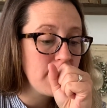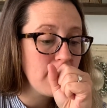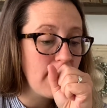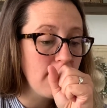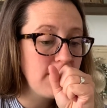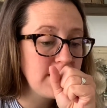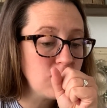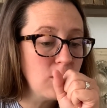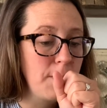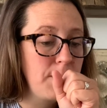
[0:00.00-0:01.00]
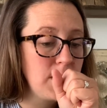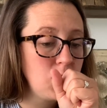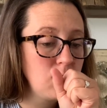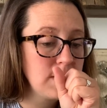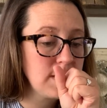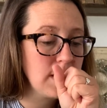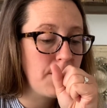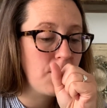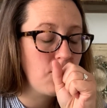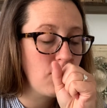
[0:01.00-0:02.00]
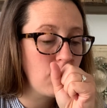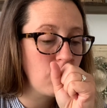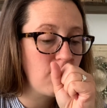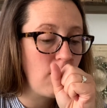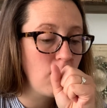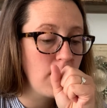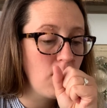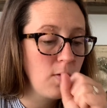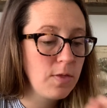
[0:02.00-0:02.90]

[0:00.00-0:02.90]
of his trumpet to his lips for the solo.